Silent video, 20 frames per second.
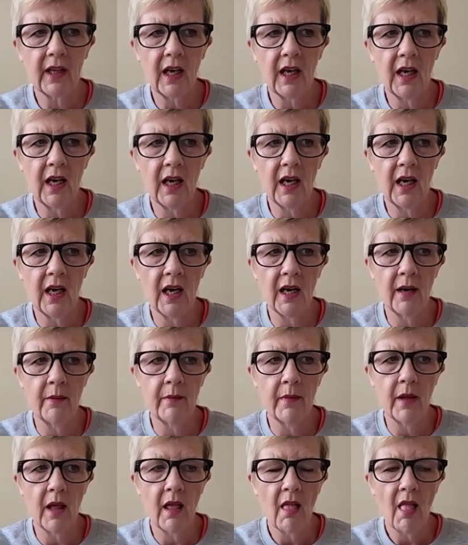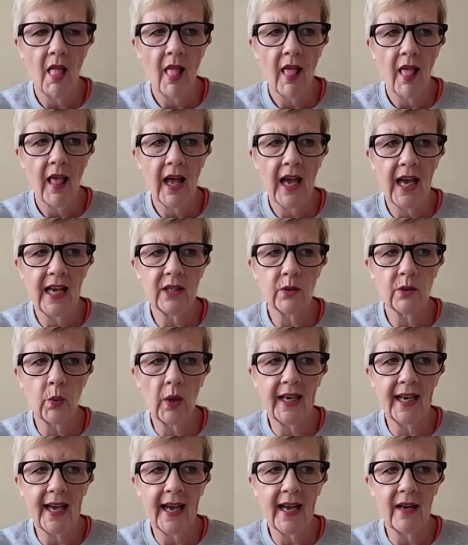um, and
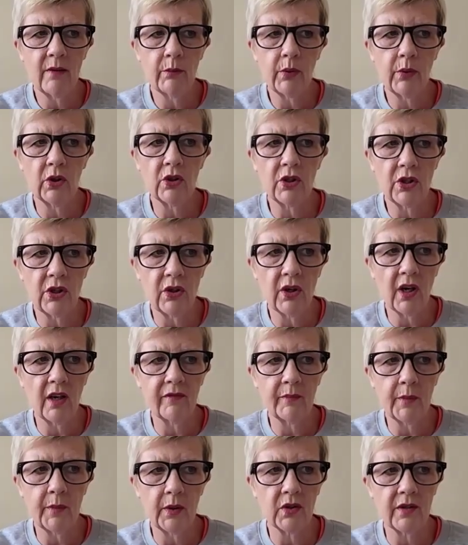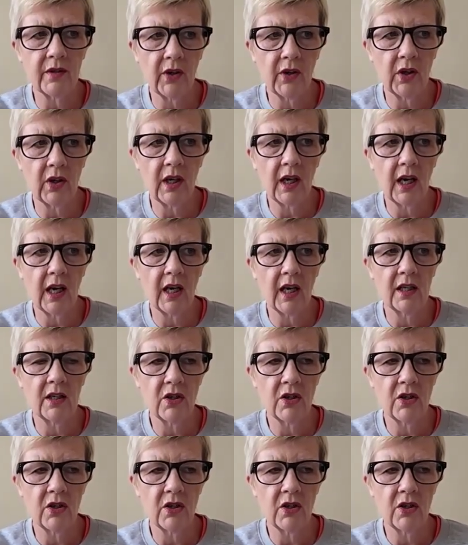went out and bought two half bottles of vodka,